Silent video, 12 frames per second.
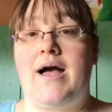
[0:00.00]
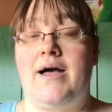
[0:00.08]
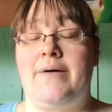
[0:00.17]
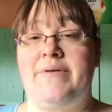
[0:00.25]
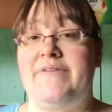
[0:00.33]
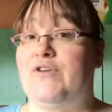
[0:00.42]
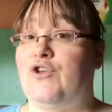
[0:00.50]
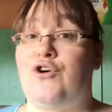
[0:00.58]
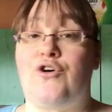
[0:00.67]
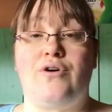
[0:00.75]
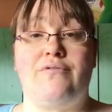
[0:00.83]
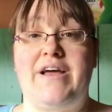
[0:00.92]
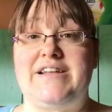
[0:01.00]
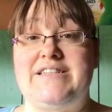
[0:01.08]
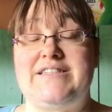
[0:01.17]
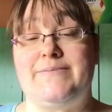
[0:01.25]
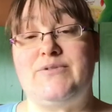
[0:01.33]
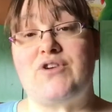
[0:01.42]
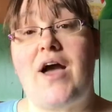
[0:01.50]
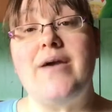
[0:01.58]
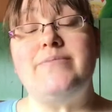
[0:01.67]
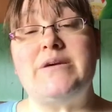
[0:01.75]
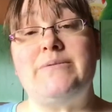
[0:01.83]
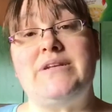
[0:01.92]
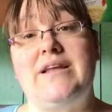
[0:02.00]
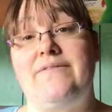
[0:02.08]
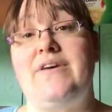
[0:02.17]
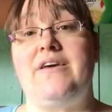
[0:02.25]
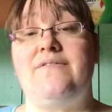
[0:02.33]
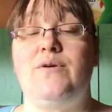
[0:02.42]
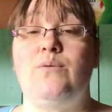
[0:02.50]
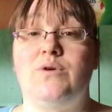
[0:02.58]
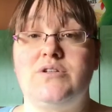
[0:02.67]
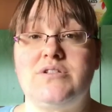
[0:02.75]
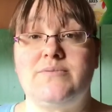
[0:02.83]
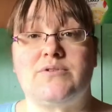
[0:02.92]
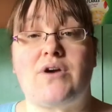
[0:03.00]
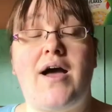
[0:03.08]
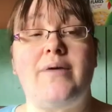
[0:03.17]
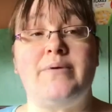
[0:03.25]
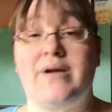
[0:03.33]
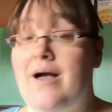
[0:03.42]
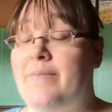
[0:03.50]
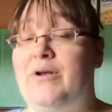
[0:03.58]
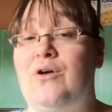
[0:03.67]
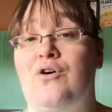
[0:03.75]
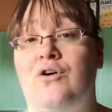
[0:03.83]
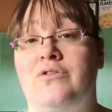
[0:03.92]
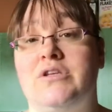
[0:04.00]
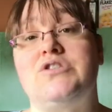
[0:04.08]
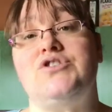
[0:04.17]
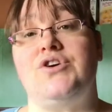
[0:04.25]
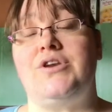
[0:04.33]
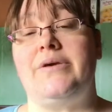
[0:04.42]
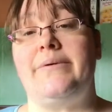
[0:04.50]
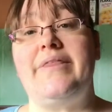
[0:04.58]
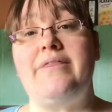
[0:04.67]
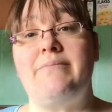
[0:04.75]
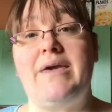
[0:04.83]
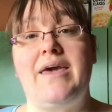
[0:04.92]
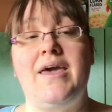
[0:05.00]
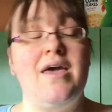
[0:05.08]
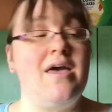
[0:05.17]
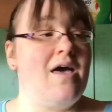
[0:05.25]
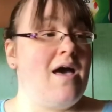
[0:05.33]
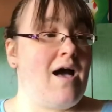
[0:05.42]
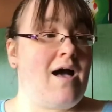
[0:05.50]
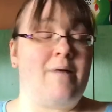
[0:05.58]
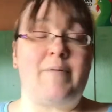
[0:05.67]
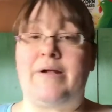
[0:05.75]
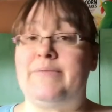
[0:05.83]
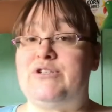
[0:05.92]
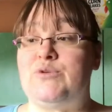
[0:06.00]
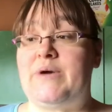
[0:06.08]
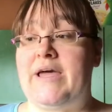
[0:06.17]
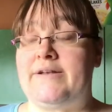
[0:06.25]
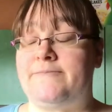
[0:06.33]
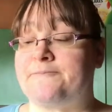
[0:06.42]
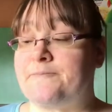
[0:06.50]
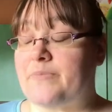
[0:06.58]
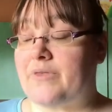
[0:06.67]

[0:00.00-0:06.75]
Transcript: if you're not already subscribed, I would love it if you would subscribe and come along on this journey with me. I'll be doing